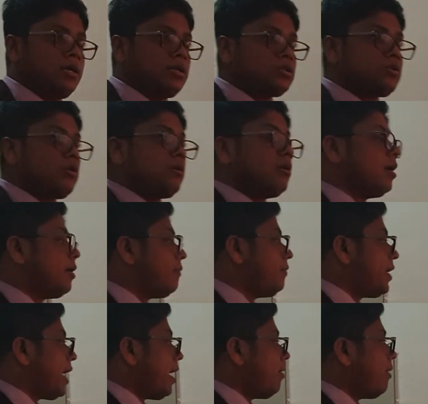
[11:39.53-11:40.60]
So
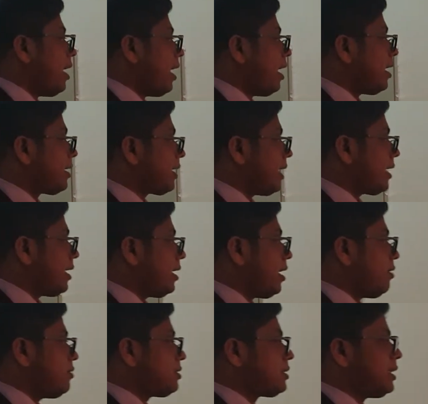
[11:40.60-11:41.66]
we have taken
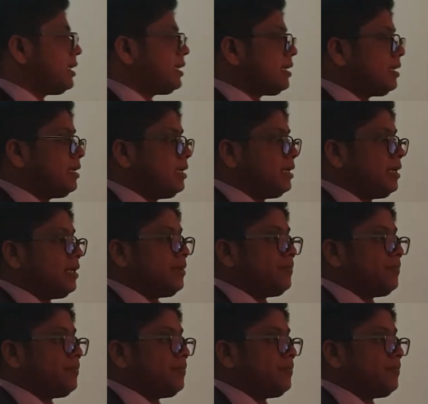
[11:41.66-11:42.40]
out certain